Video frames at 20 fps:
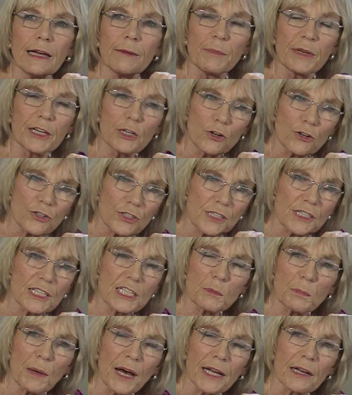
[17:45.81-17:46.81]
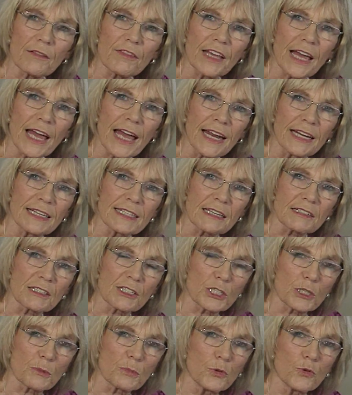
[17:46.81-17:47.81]
because this part of the hand doesn't
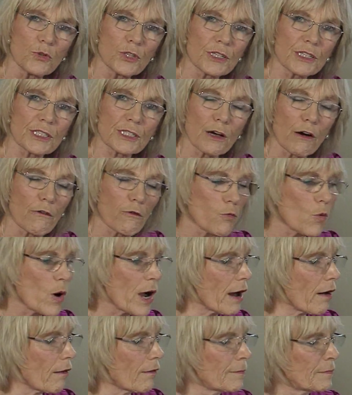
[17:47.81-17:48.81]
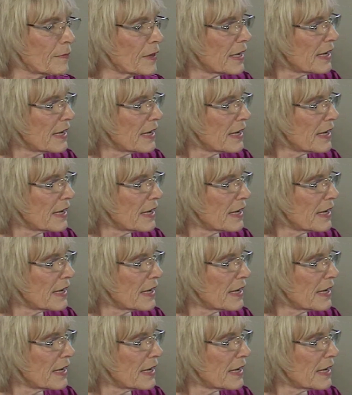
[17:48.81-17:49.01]
support itself well.